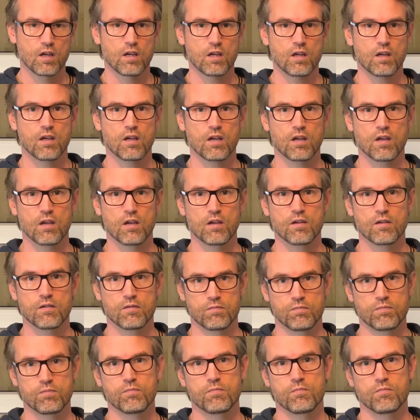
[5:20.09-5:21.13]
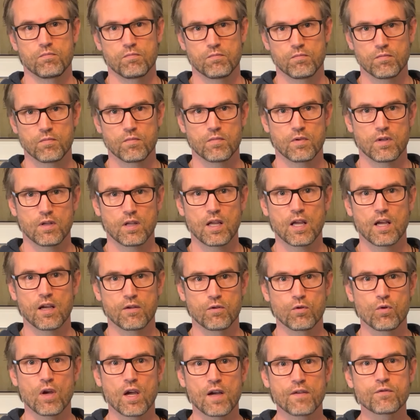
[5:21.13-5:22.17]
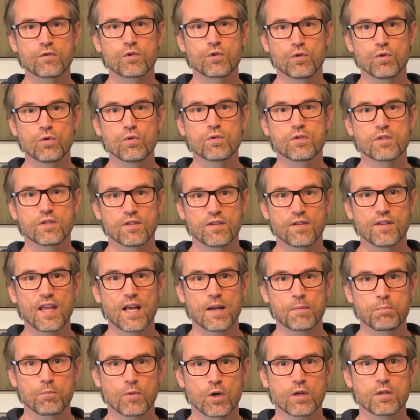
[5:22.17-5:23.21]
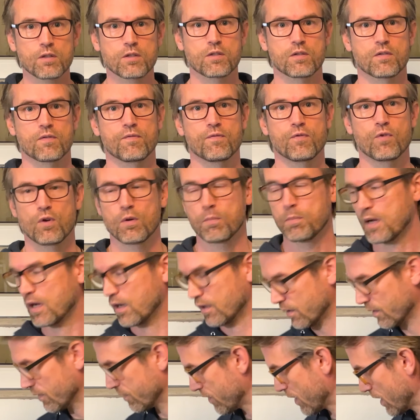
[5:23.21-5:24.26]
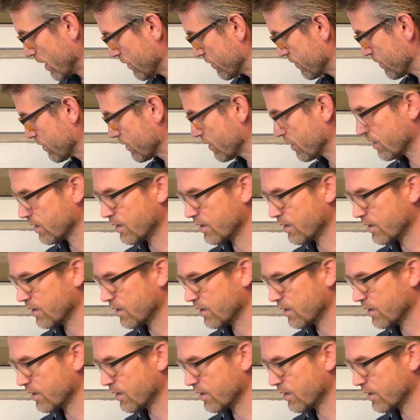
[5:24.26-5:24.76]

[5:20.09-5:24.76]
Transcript: You have to use that much for about a 5